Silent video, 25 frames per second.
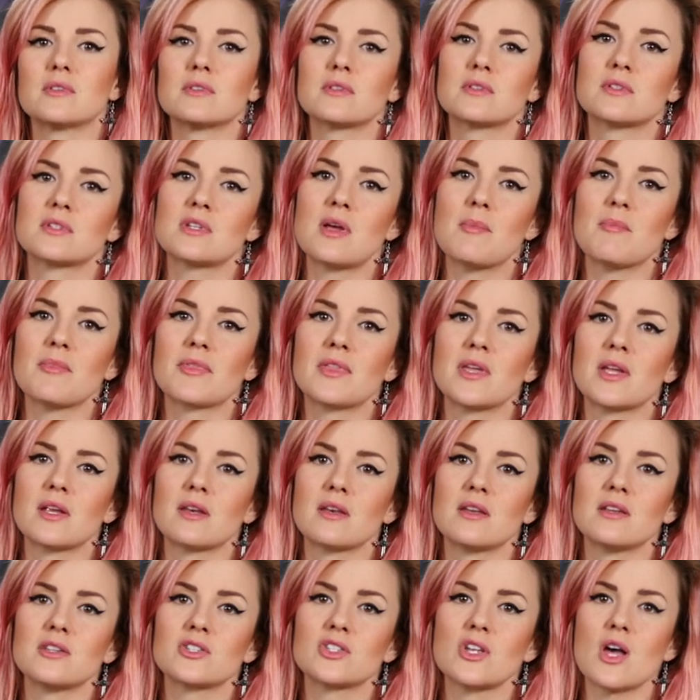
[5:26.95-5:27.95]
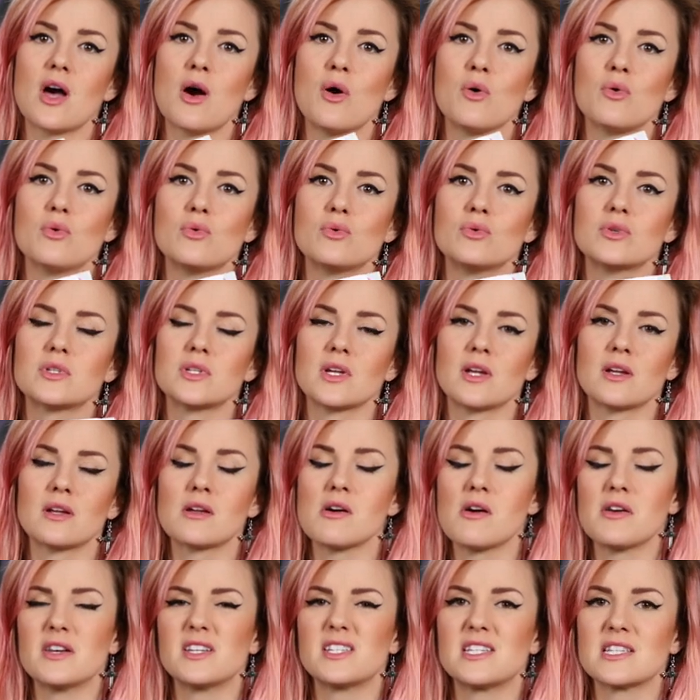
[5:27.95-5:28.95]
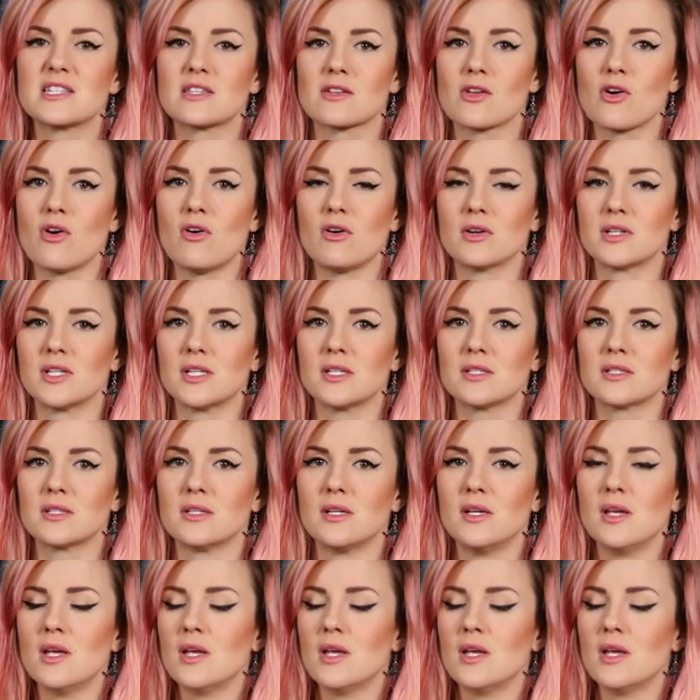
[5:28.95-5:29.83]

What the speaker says: something that's old and kind of discarded.